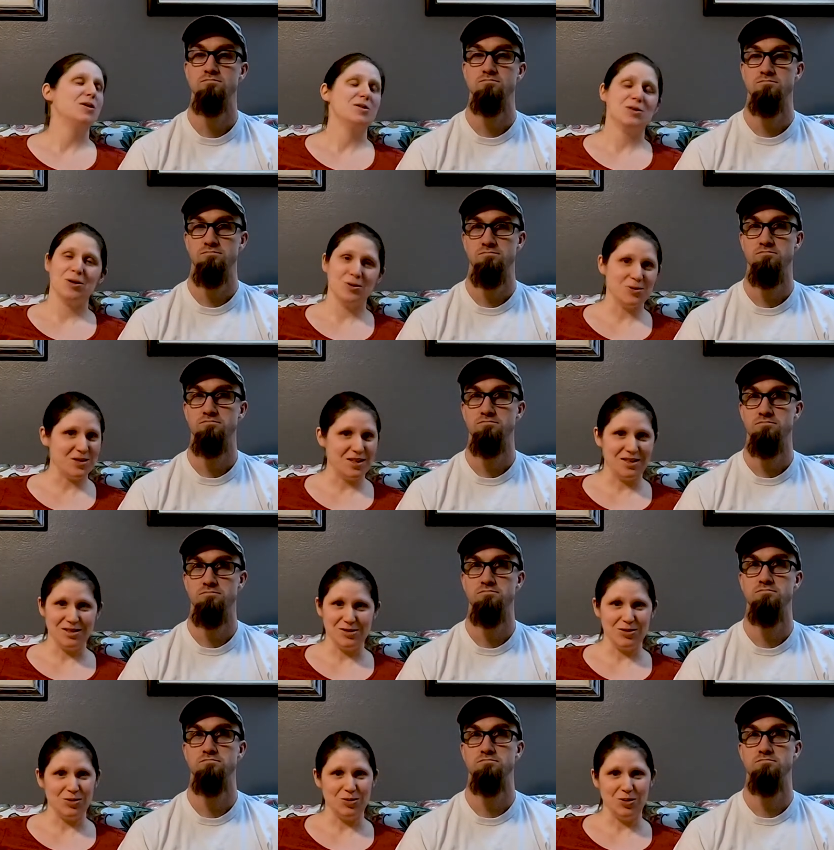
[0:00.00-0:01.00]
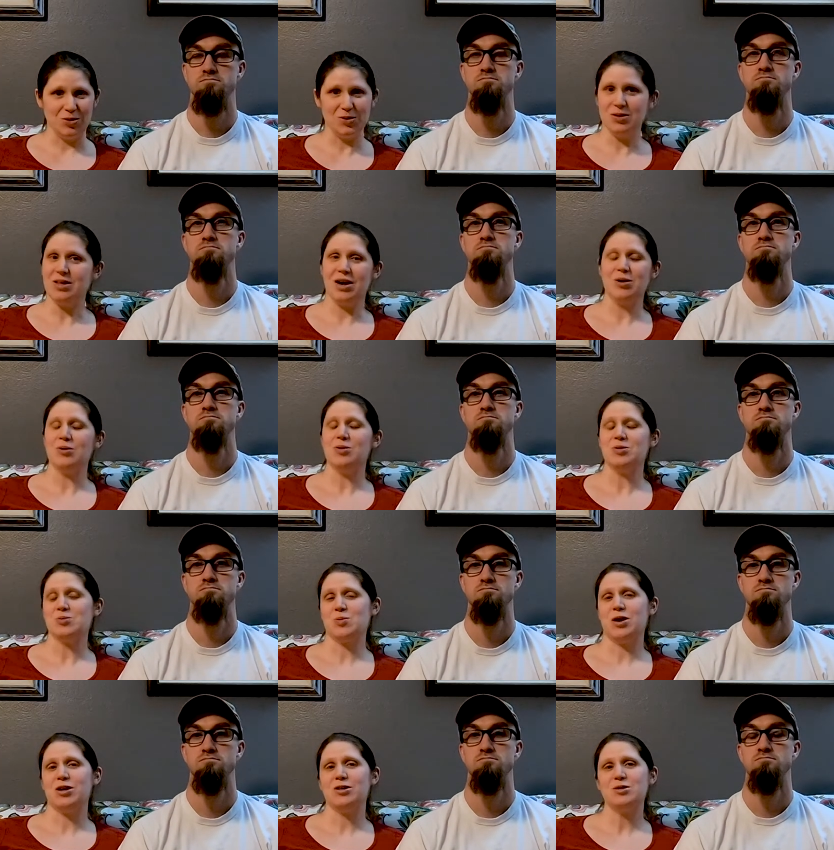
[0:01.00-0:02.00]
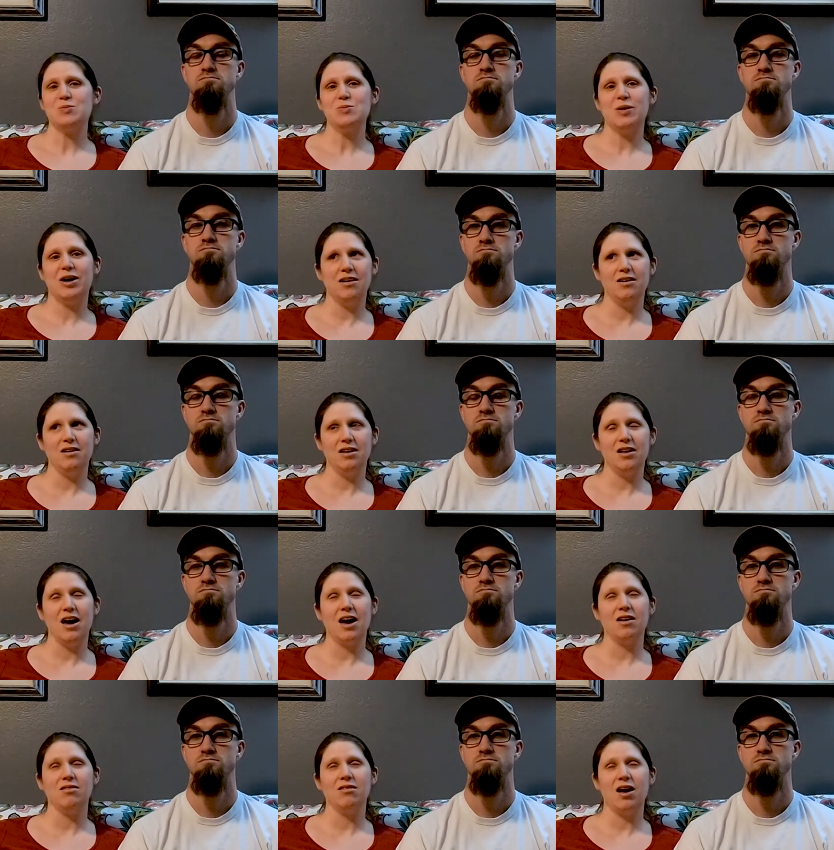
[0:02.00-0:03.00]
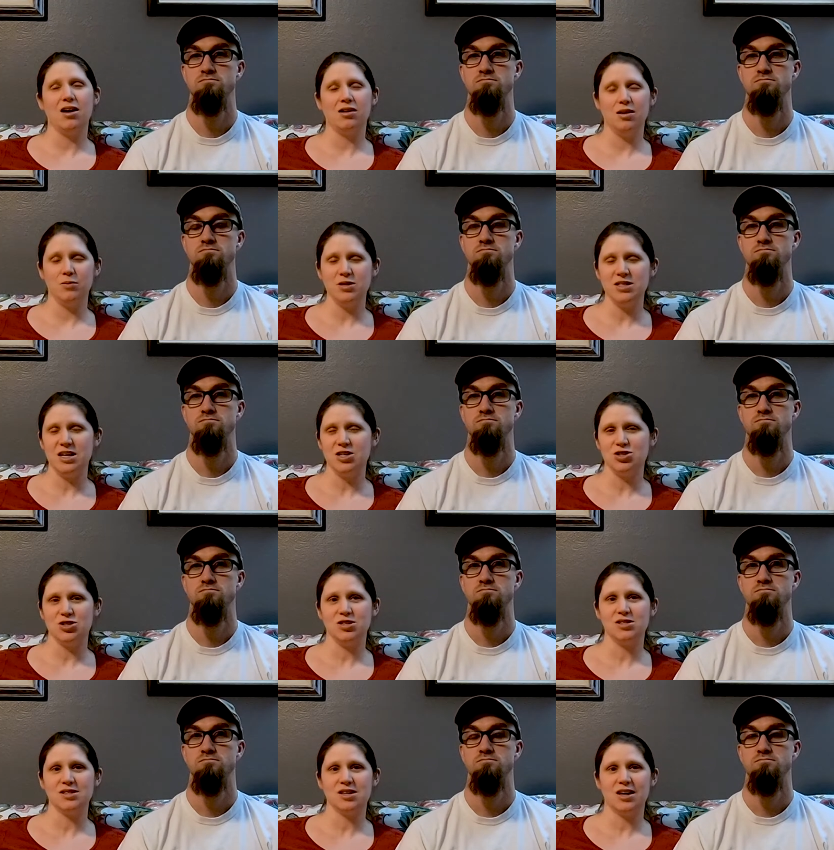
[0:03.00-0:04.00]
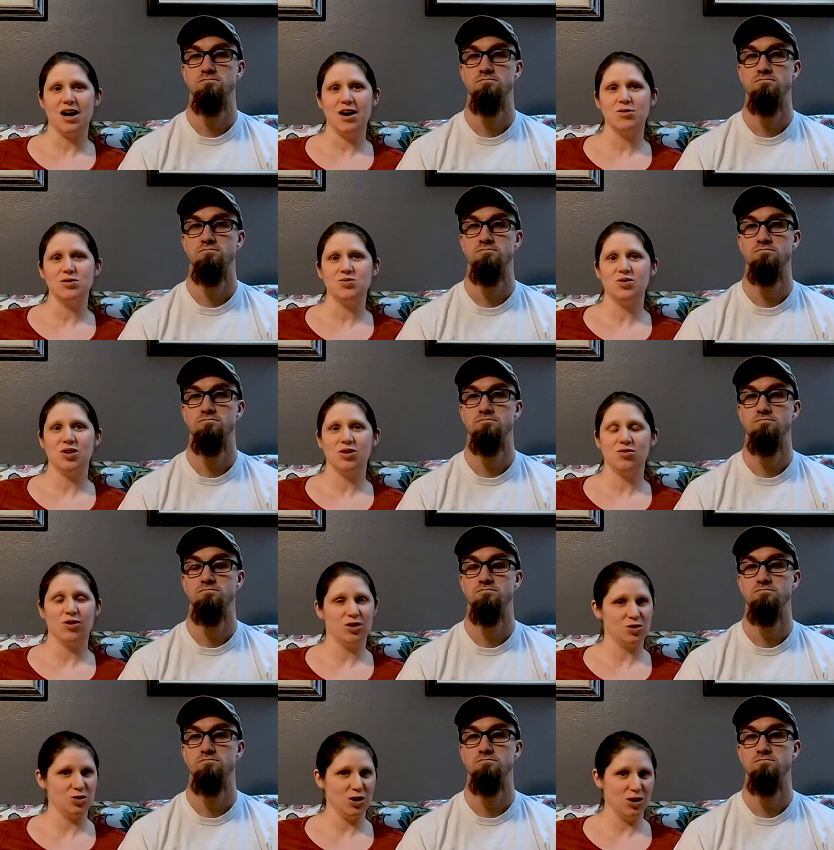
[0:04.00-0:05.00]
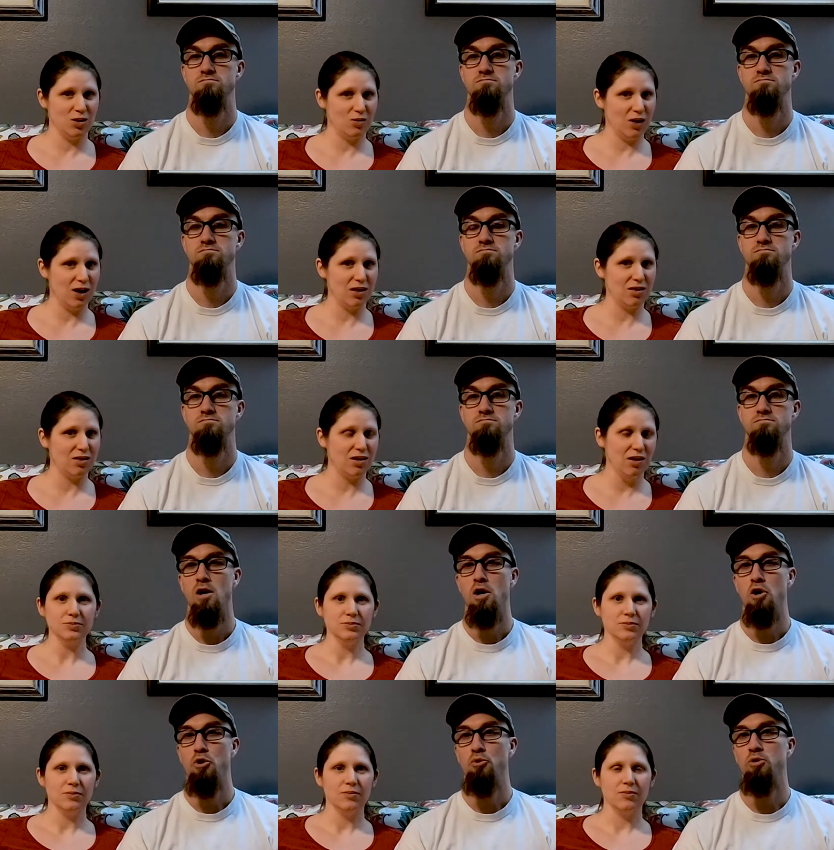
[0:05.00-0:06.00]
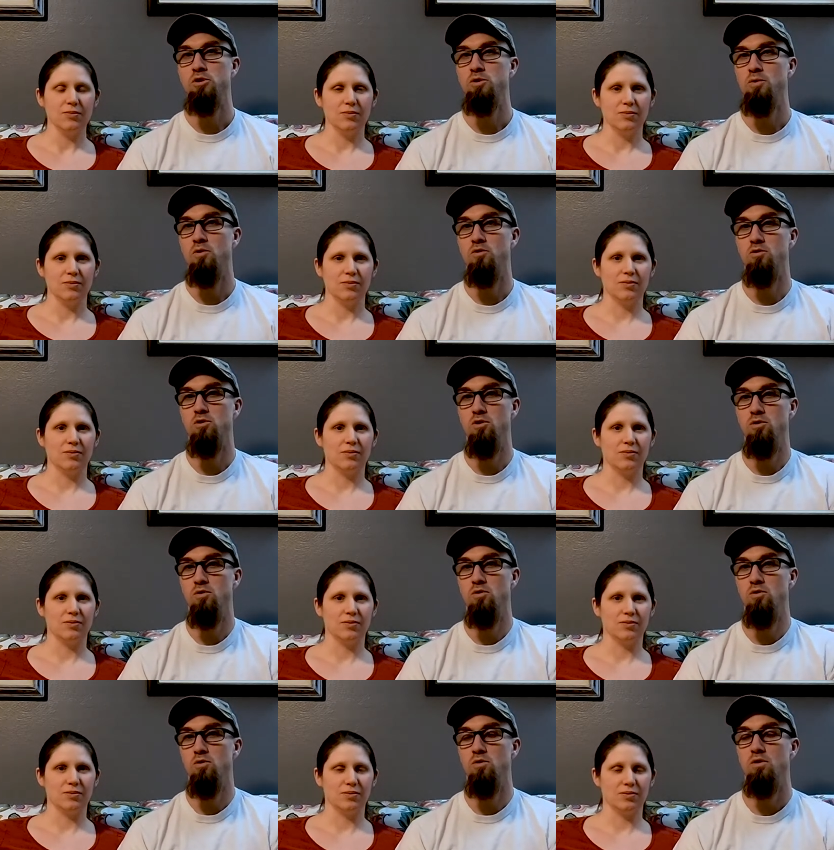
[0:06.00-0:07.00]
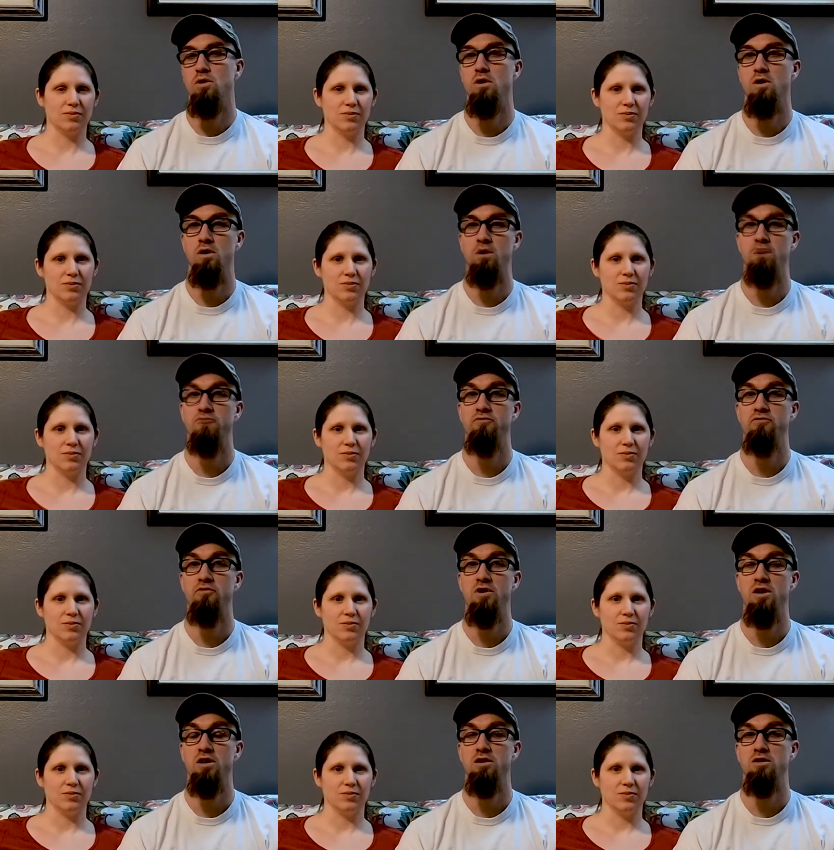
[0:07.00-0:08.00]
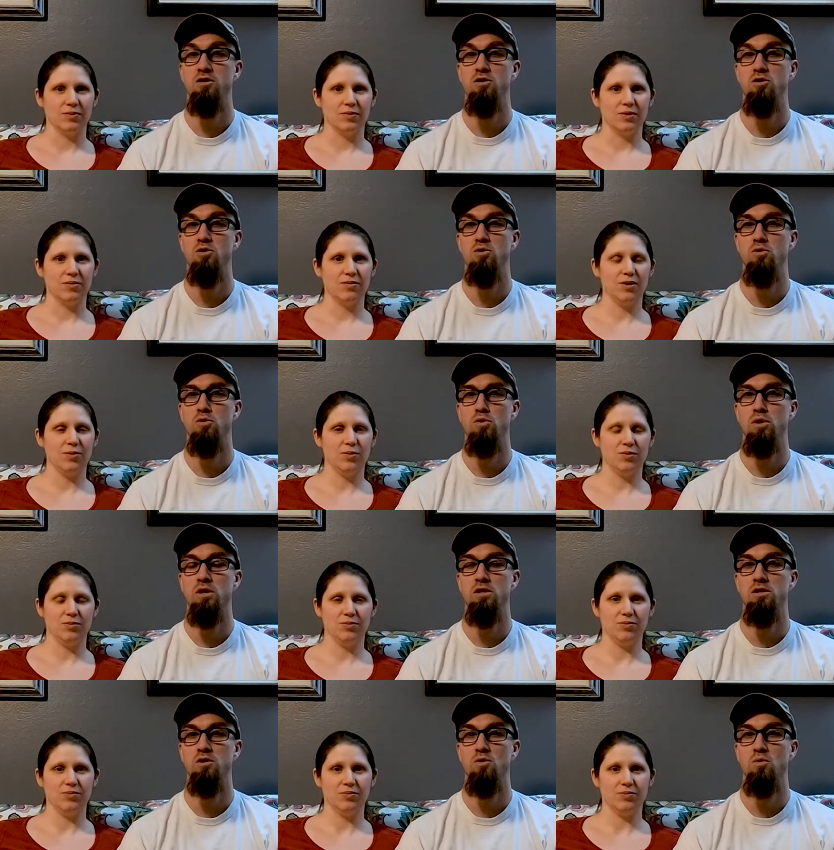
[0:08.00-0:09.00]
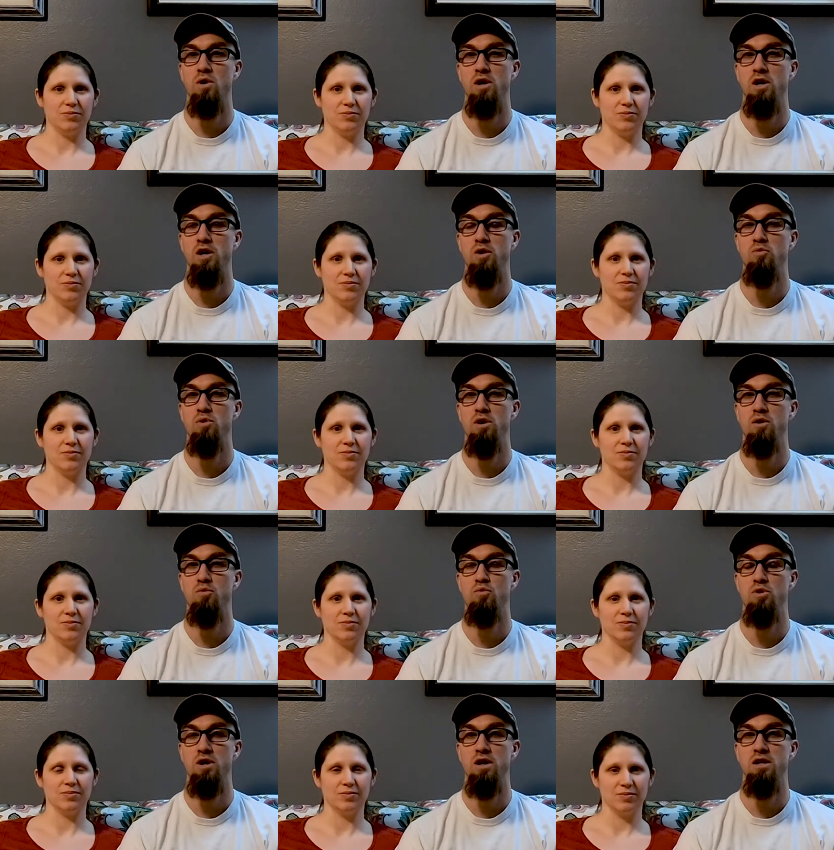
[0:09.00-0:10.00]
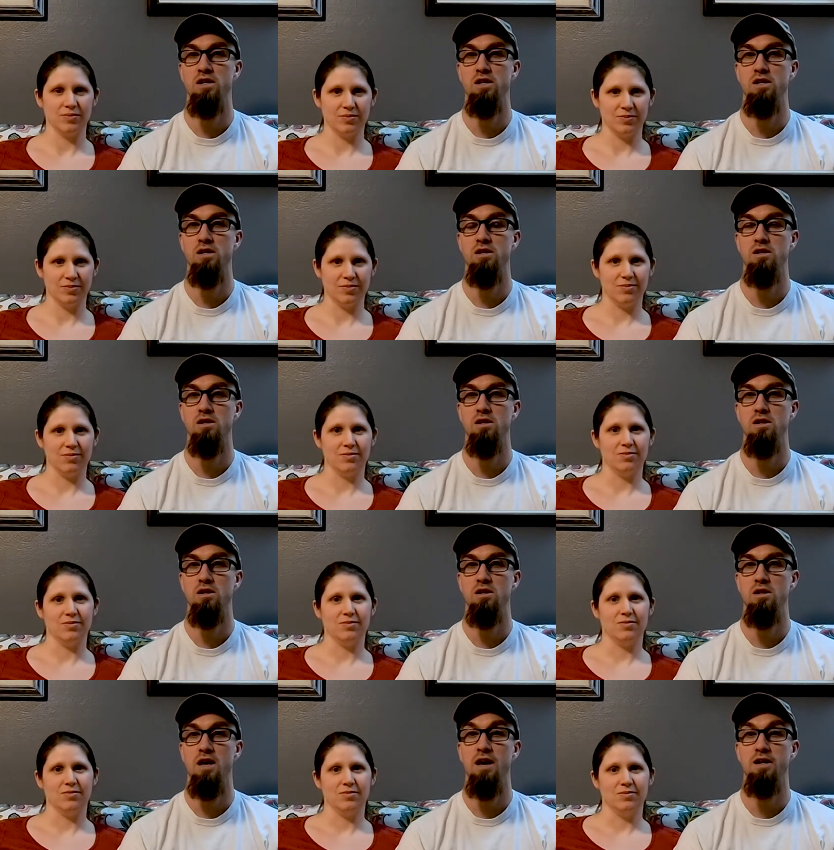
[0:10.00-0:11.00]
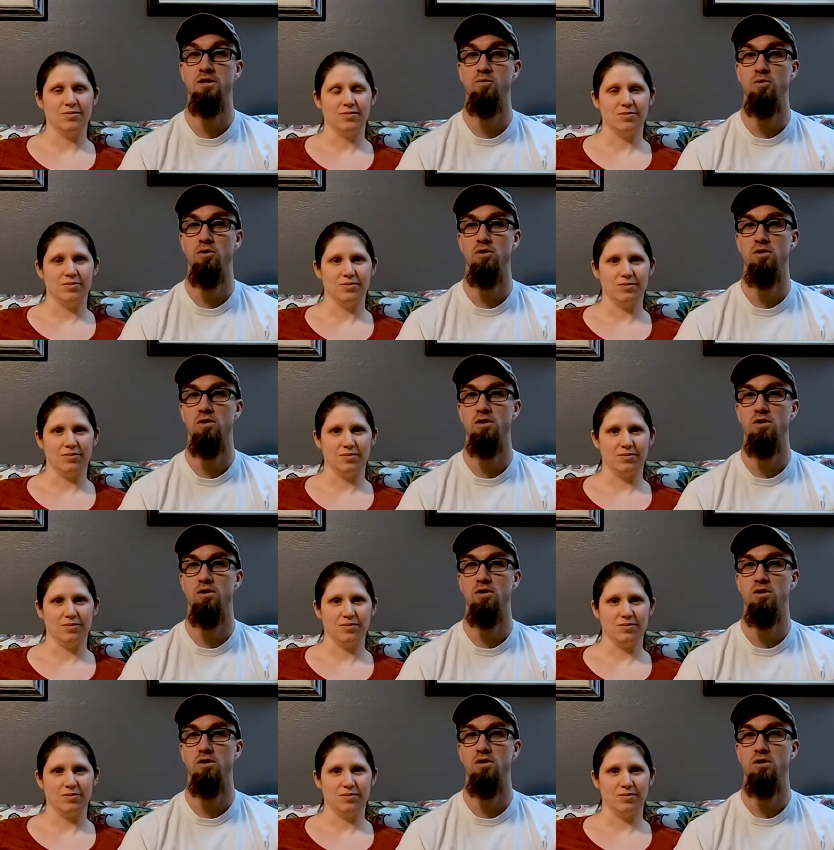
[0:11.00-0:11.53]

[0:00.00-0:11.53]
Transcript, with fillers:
Speaker 1: toes into the, that, those waters, but it had a lot of limitations that I was very frustrated with.
Speaker 2: We spoke to a friend who is a web and branding expert,